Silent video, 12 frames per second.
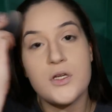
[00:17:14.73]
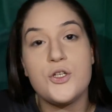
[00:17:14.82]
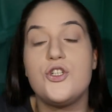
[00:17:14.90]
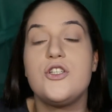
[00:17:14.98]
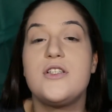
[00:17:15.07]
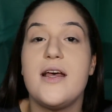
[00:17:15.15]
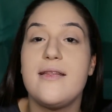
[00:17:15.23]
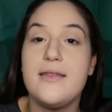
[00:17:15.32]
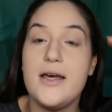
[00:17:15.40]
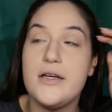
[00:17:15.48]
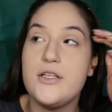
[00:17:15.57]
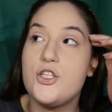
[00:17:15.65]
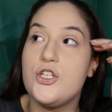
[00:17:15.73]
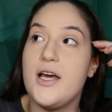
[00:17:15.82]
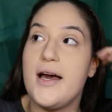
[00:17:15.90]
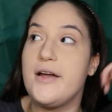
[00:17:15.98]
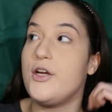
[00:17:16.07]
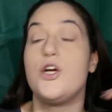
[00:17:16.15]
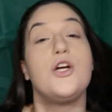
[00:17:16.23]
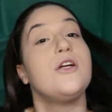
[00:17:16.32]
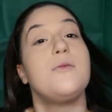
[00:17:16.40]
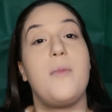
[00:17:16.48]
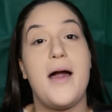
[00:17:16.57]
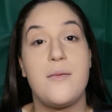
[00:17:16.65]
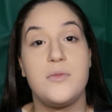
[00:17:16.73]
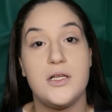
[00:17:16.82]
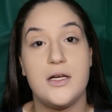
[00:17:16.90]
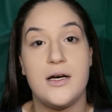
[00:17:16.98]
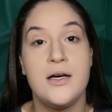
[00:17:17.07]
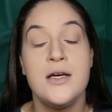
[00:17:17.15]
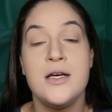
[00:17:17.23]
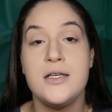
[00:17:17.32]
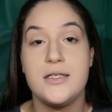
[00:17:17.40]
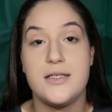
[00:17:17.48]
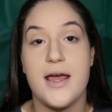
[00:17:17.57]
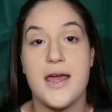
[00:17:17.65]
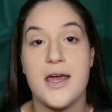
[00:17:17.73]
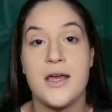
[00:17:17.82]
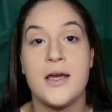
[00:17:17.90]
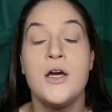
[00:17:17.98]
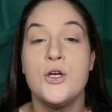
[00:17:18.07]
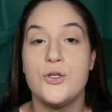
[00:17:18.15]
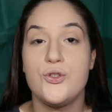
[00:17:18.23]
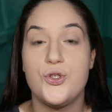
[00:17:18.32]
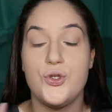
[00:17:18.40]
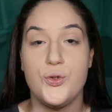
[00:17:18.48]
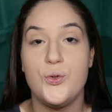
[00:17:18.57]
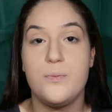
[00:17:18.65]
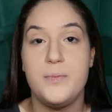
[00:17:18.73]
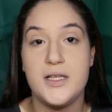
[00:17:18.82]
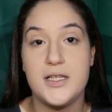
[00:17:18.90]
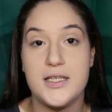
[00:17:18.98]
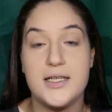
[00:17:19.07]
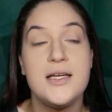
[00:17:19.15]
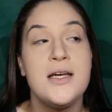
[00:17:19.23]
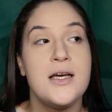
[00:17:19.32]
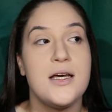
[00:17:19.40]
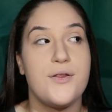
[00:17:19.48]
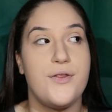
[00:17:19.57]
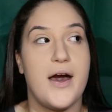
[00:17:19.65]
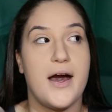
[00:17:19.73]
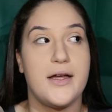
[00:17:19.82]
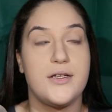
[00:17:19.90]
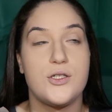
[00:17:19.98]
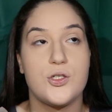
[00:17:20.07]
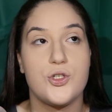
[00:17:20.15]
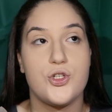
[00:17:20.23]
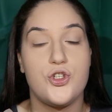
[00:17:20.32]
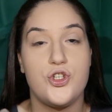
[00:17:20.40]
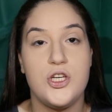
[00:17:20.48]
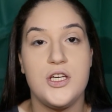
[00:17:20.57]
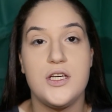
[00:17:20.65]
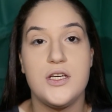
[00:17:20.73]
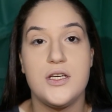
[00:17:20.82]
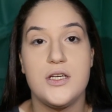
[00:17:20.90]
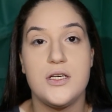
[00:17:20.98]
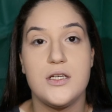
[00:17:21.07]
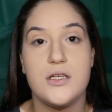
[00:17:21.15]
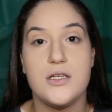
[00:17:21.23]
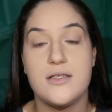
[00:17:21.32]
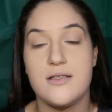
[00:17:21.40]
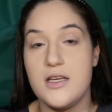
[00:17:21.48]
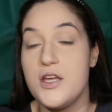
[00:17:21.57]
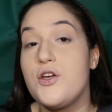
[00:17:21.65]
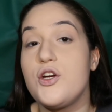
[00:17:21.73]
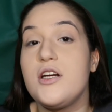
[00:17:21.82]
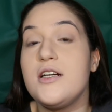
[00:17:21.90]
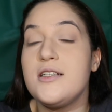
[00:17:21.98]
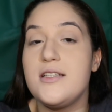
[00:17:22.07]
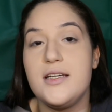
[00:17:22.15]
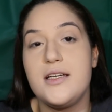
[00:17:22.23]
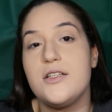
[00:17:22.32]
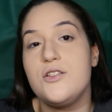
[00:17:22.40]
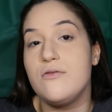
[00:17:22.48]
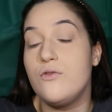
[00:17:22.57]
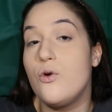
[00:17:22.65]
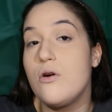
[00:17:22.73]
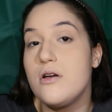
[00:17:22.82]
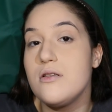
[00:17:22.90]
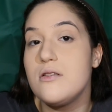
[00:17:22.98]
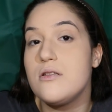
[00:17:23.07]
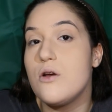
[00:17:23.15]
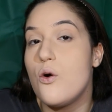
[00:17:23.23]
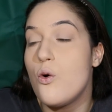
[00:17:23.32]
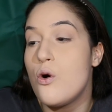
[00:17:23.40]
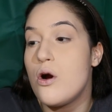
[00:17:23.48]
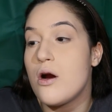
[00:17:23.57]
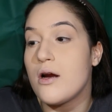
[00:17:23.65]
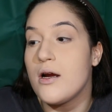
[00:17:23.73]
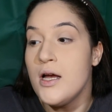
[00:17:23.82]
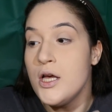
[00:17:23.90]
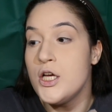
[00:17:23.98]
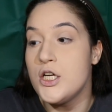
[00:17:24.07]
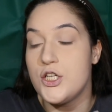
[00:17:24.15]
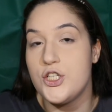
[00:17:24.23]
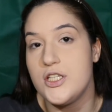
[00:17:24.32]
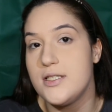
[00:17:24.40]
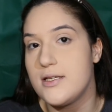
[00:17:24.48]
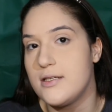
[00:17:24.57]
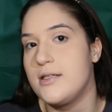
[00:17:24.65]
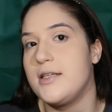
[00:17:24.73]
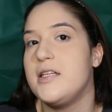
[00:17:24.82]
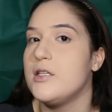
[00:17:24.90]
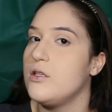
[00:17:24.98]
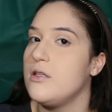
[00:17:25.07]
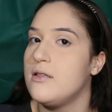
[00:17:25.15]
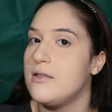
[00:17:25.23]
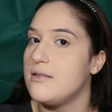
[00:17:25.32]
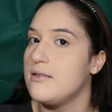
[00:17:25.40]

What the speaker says: she said that she had heard Pamela saying to Billy that she is either gonna take a divorce or she's gonna kill